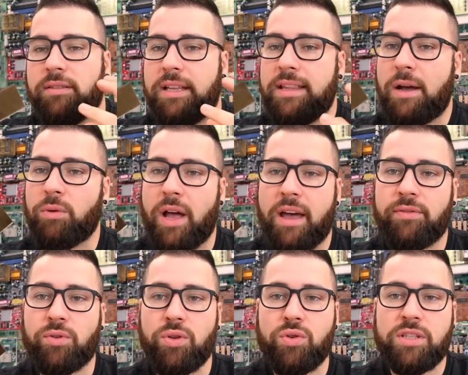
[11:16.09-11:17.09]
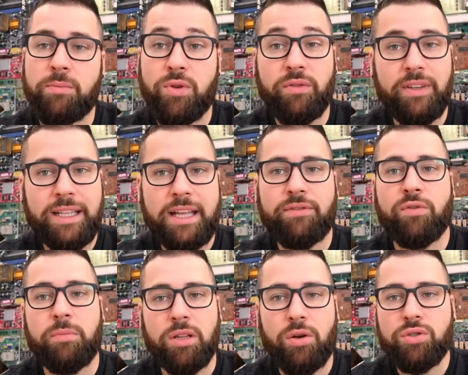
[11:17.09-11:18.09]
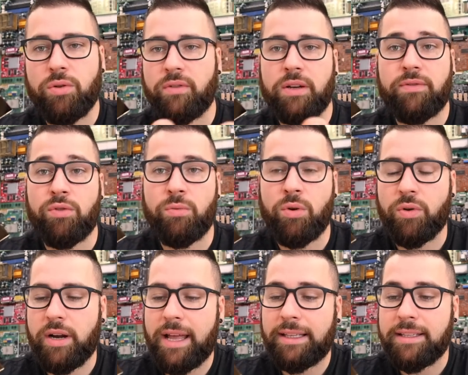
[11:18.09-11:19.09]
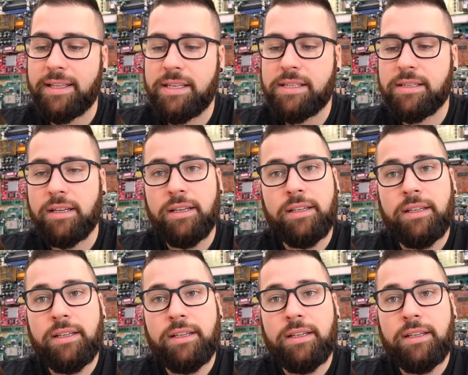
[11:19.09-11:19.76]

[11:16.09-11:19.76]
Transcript: Then I will have to use some UV light from below, so a few more LEDs,